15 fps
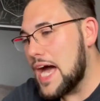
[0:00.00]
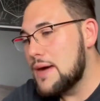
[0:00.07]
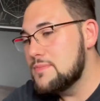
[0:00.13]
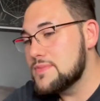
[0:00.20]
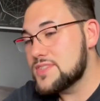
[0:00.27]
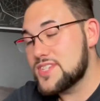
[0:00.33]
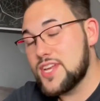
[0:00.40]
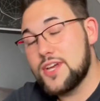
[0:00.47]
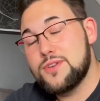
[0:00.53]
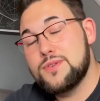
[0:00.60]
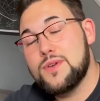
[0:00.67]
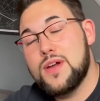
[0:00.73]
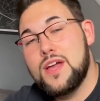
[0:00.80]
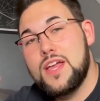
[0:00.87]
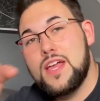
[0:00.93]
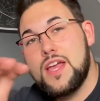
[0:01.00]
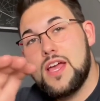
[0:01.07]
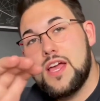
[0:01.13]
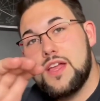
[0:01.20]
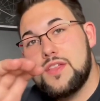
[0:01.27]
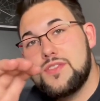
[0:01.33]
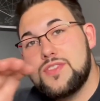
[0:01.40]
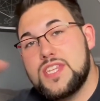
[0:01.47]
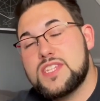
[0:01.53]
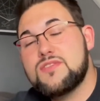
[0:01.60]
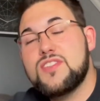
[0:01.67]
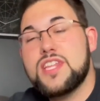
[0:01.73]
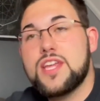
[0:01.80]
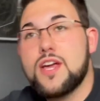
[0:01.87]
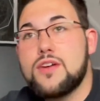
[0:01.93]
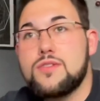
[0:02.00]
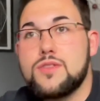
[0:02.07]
So this video,